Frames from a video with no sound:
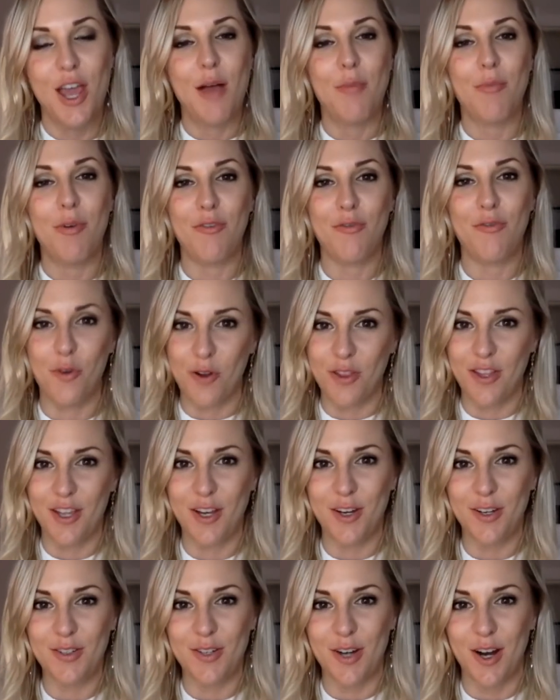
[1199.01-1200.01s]
before the
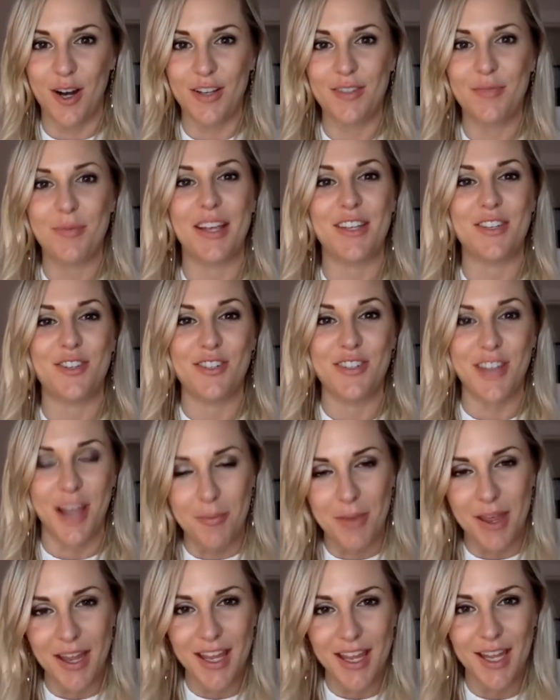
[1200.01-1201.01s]
year starts because you're done
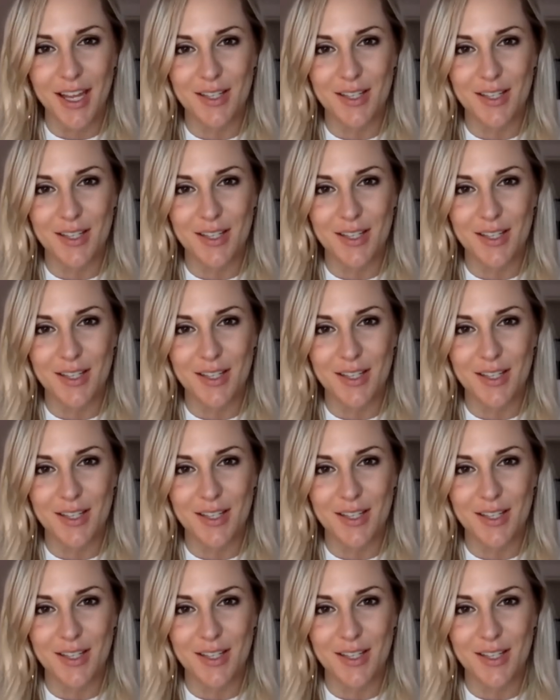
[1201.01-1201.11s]
making